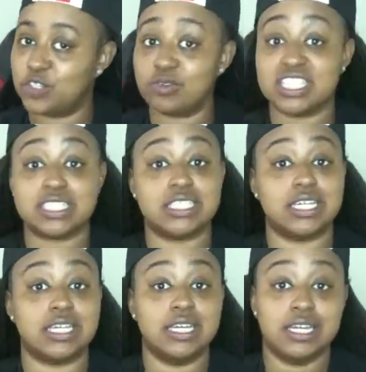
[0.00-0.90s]
You can
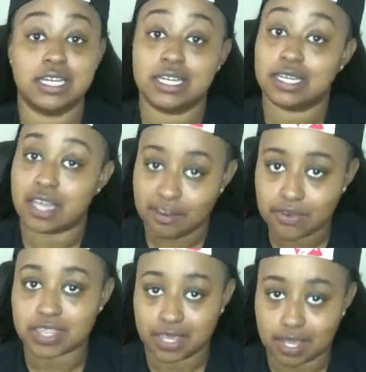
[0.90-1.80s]
see
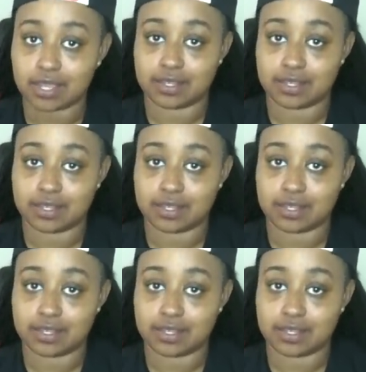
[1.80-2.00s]
everything.